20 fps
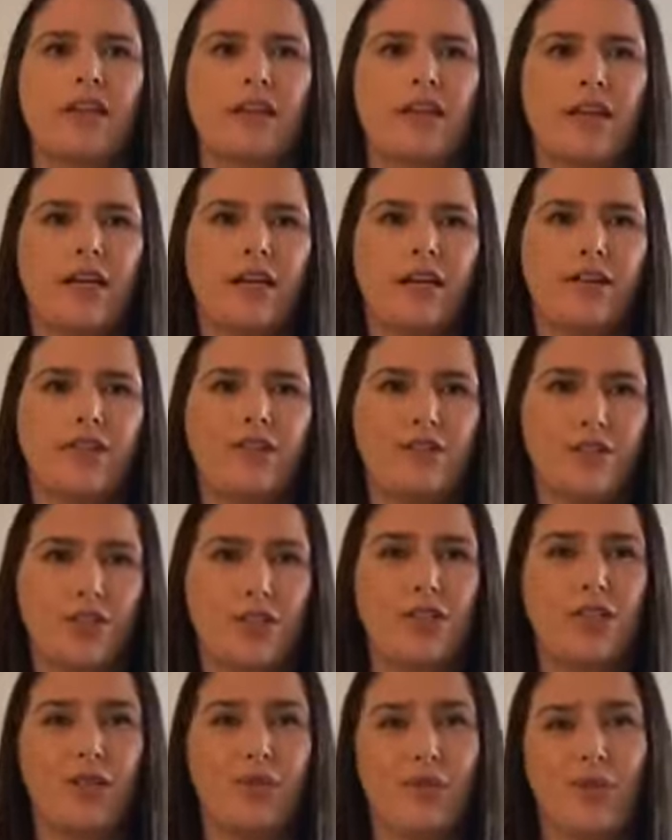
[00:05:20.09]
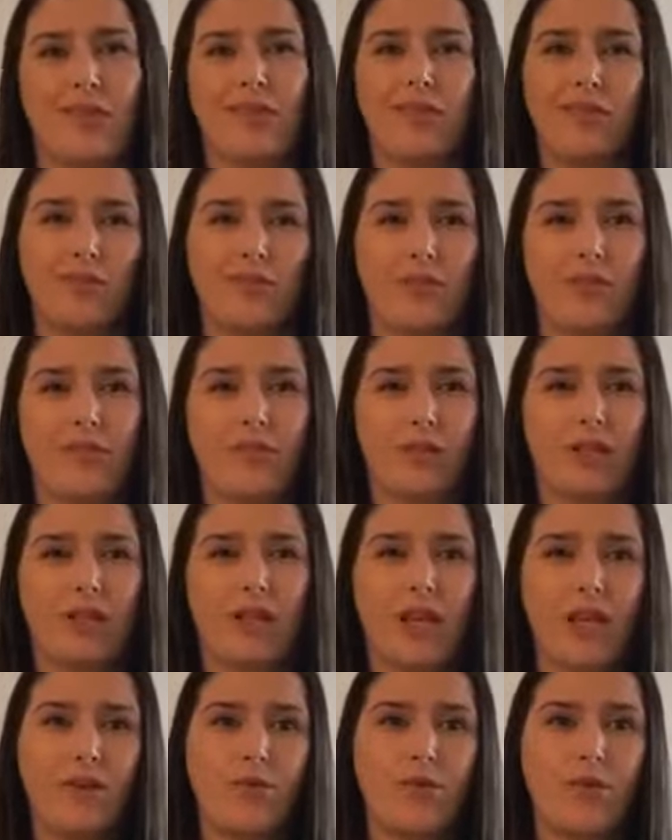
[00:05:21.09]
they're searching with
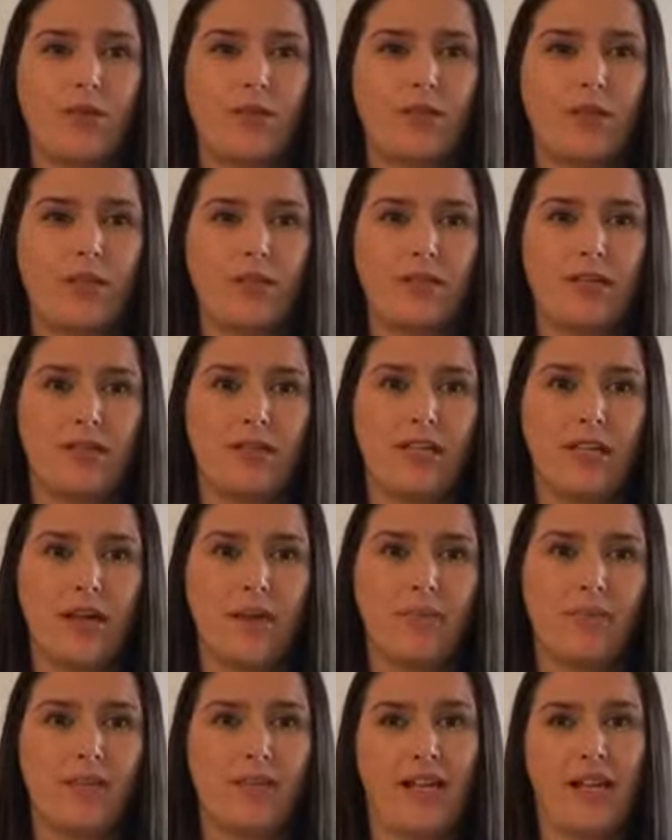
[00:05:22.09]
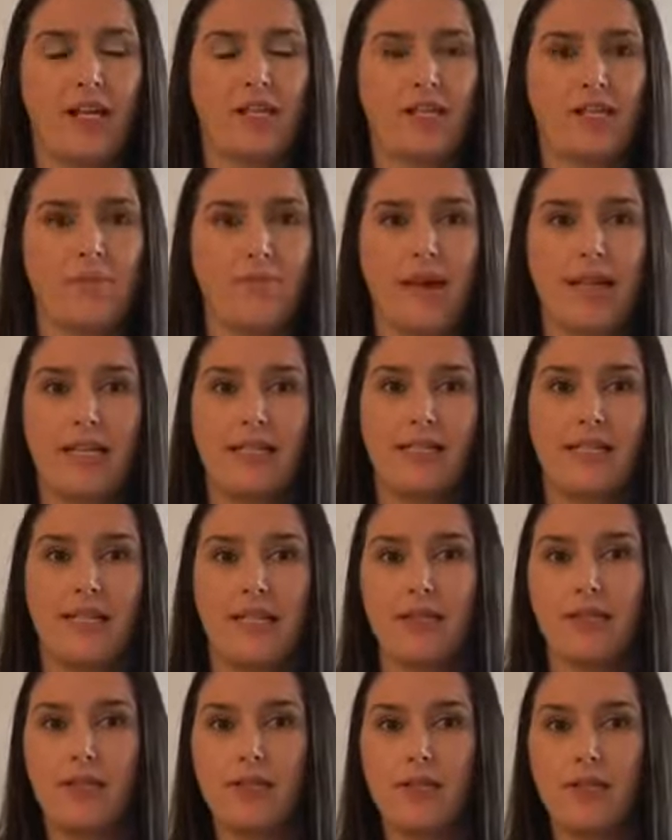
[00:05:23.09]
keywords that actually make
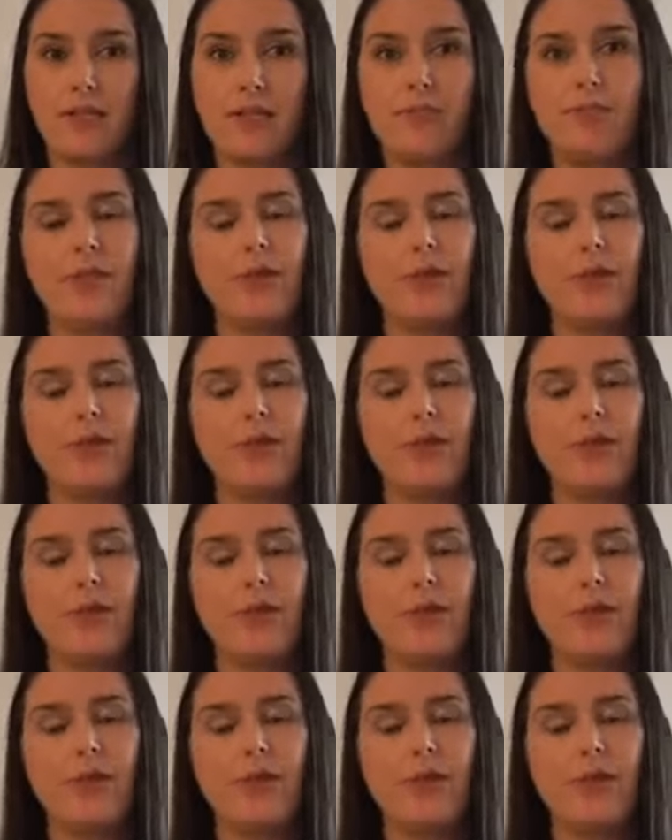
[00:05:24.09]
sense to them.